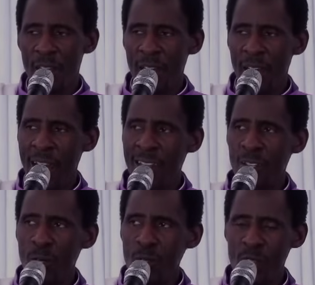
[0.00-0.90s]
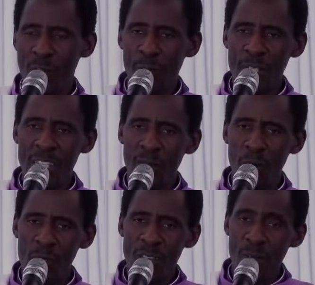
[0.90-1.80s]
And those who support him
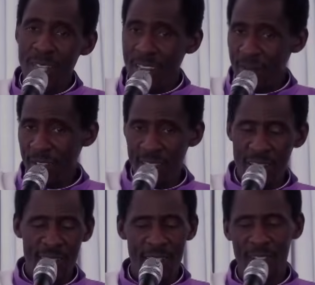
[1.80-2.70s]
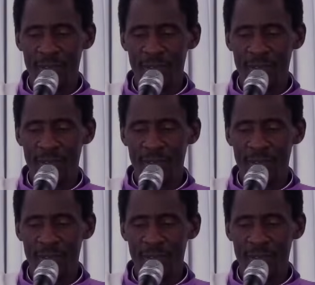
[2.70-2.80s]
also are not loving it.